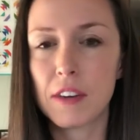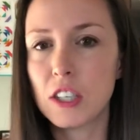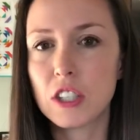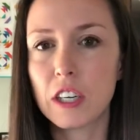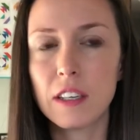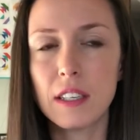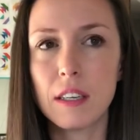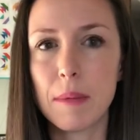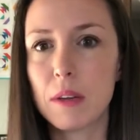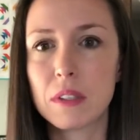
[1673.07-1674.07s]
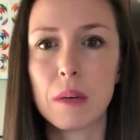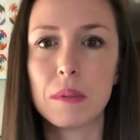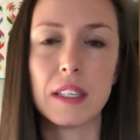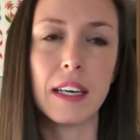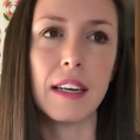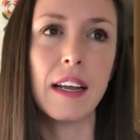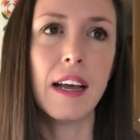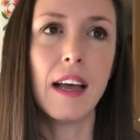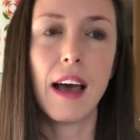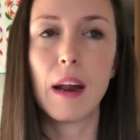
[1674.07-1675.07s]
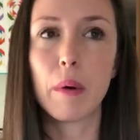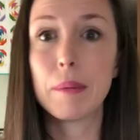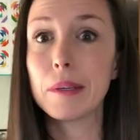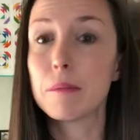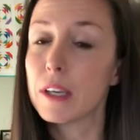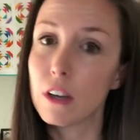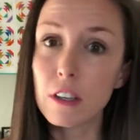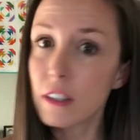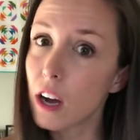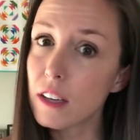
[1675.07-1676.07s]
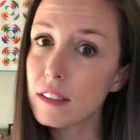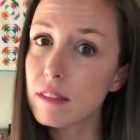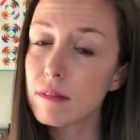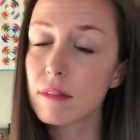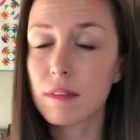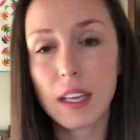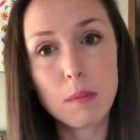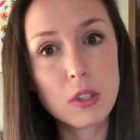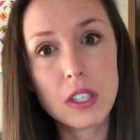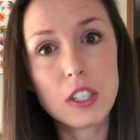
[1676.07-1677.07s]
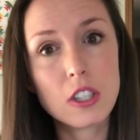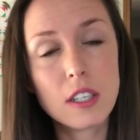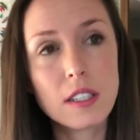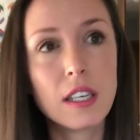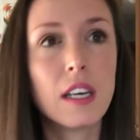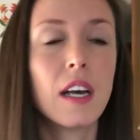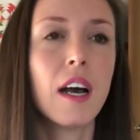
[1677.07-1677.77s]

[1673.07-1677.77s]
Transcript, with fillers: I've gotten cherry tomatoes and that was it, and I want to be able to make yard sauce like Priscilla and Chelsea.